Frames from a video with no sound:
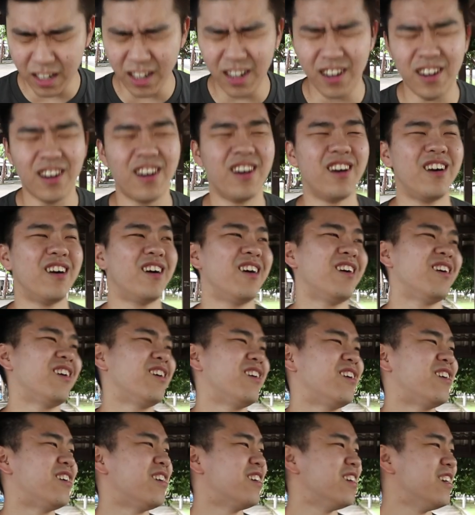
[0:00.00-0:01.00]

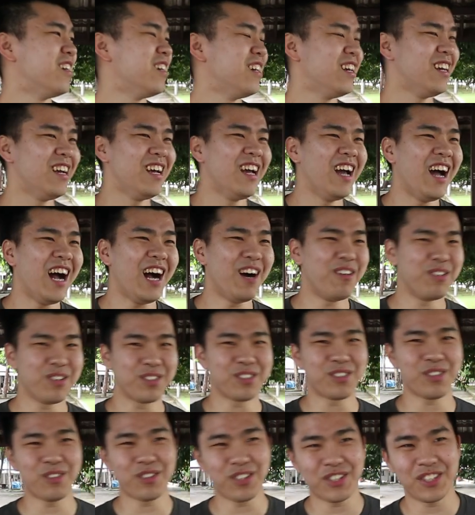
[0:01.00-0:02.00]
Oh, I was
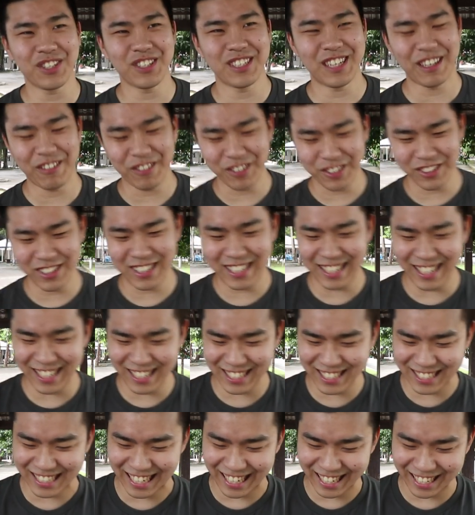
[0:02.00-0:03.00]
so sure that we're gonna get a
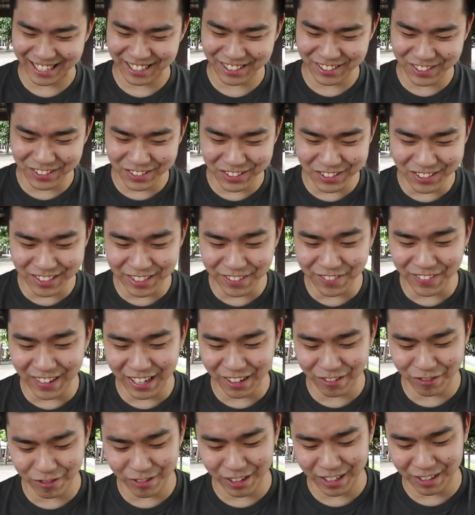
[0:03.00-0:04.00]
shiny. 2, 3,
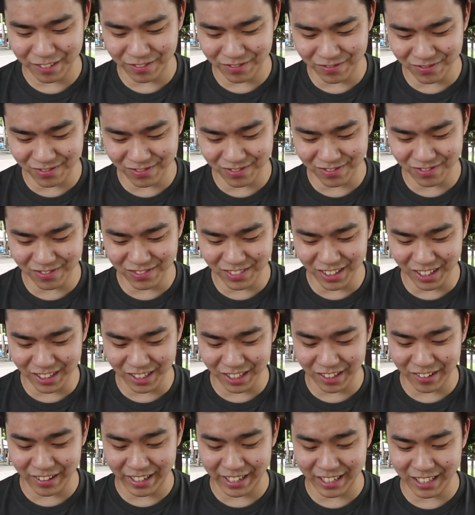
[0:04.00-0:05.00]
5, 1. Not
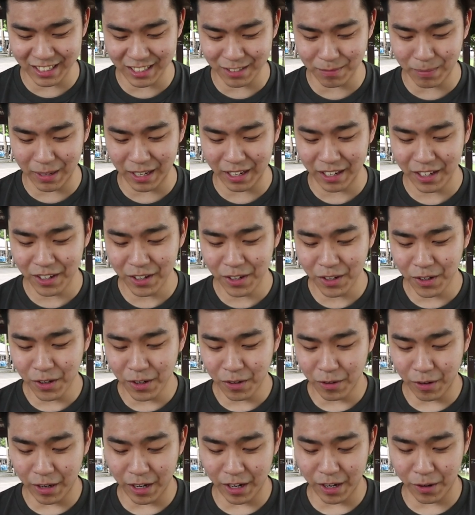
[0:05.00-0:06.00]
the greatest, but
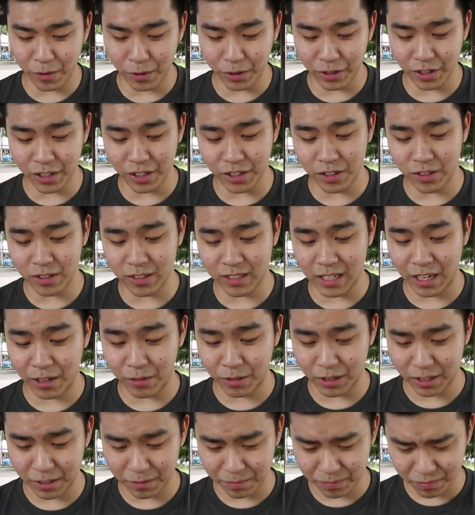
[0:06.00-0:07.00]
we're gonna use
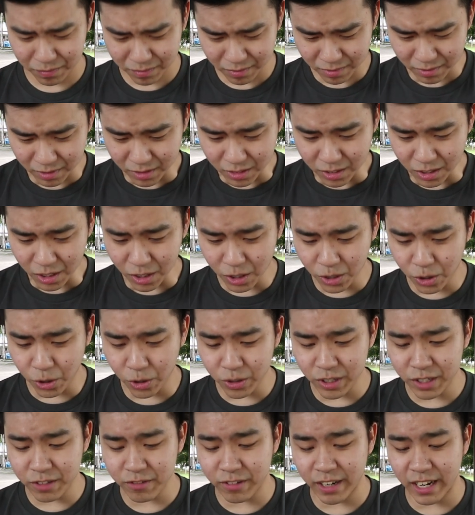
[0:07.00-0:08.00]
our
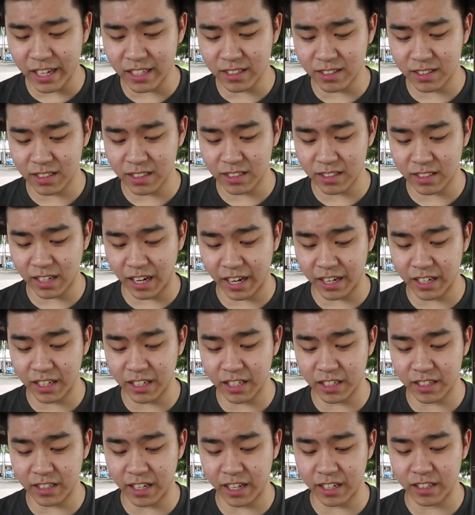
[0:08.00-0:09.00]
Golden Rare since I
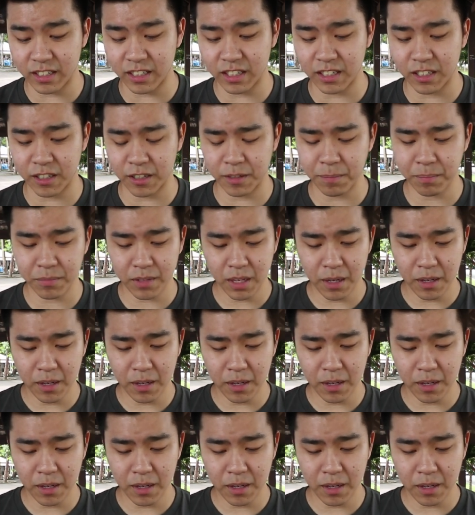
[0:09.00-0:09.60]
heard that the